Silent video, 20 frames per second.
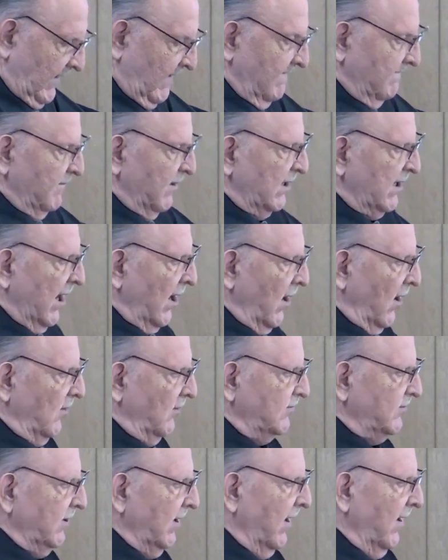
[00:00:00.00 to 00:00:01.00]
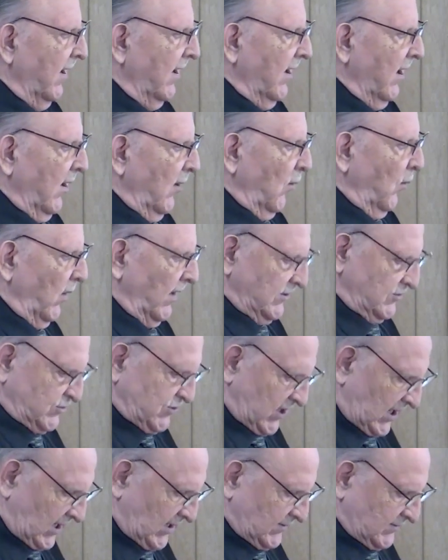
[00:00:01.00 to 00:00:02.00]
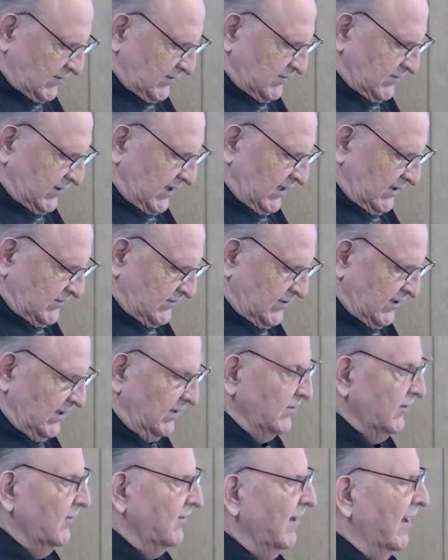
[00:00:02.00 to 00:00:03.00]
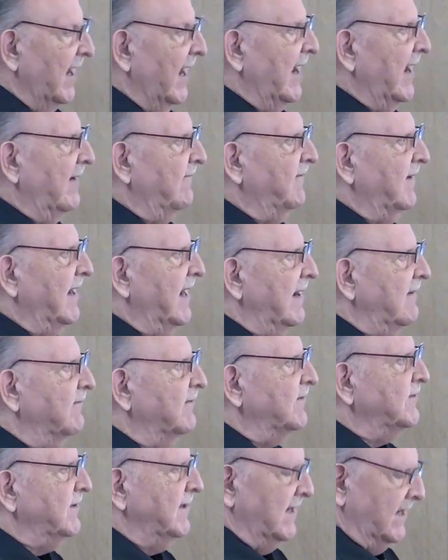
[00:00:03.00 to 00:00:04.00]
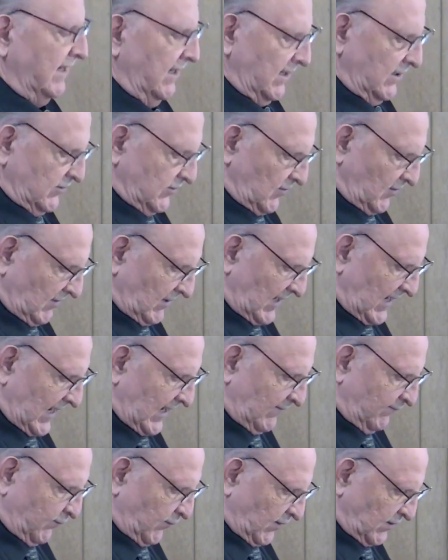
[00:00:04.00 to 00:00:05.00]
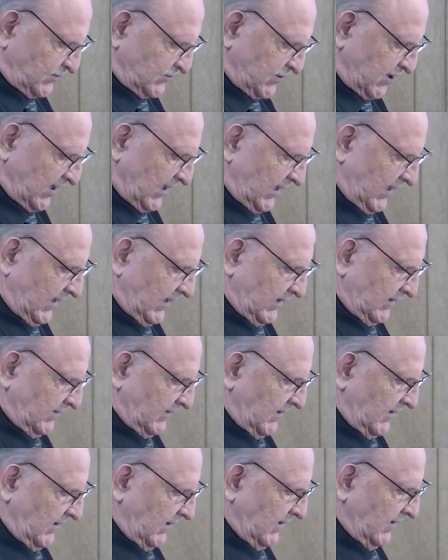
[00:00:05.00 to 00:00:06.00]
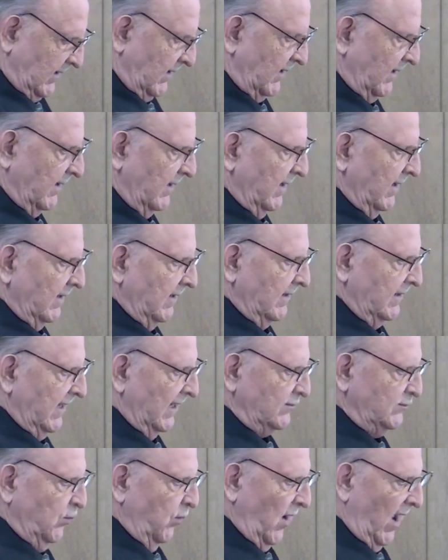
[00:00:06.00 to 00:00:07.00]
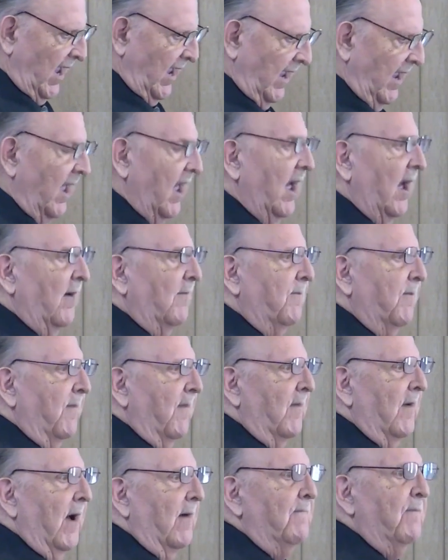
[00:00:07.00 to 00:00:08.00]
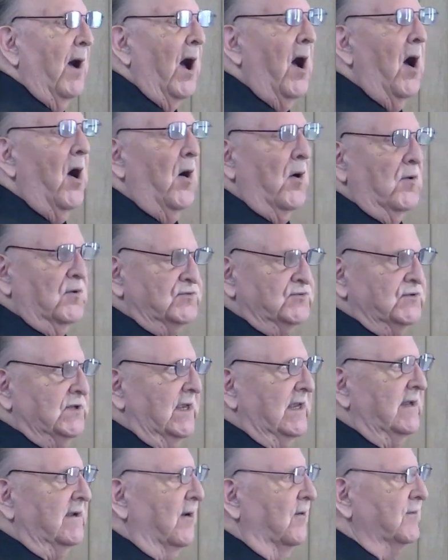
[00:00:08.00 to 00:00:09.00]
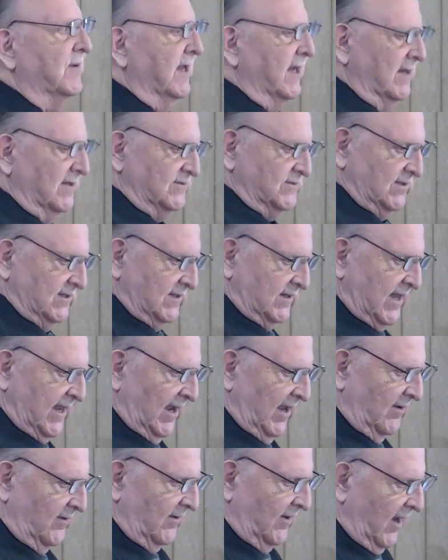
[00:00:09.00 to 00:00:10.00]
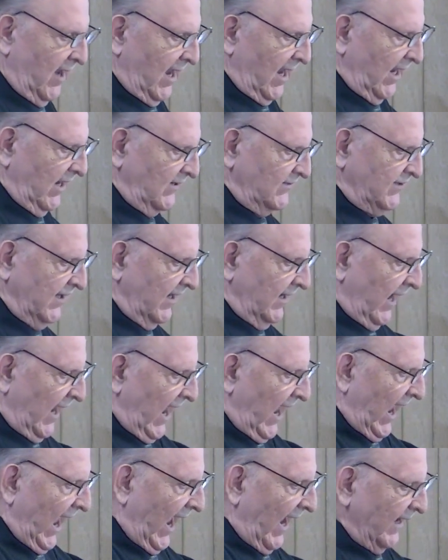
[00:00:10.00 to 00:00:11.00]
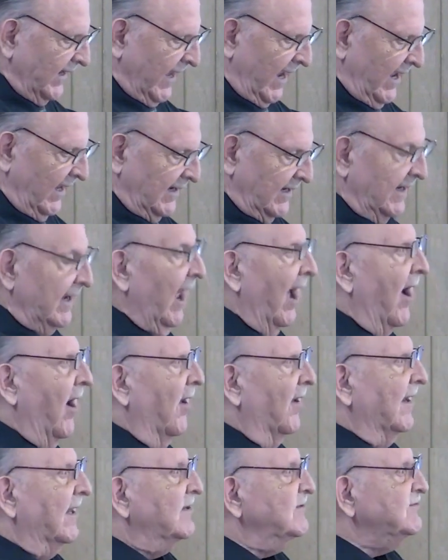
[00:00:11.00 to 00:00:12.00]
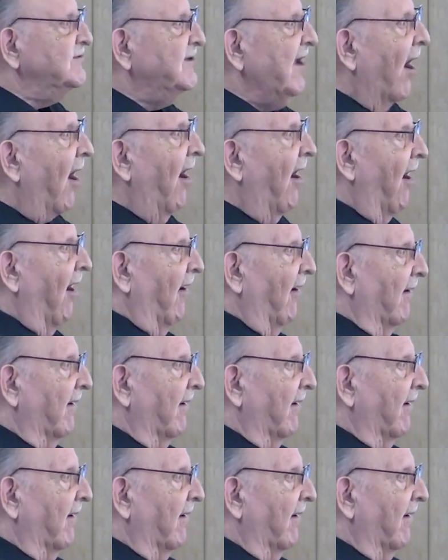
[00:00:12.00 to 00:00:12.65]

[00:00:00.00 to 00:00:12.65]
because when Jesus gets in your life, everything in your life will change. That's why Paul said on his encounter, he said, I count it all as dung."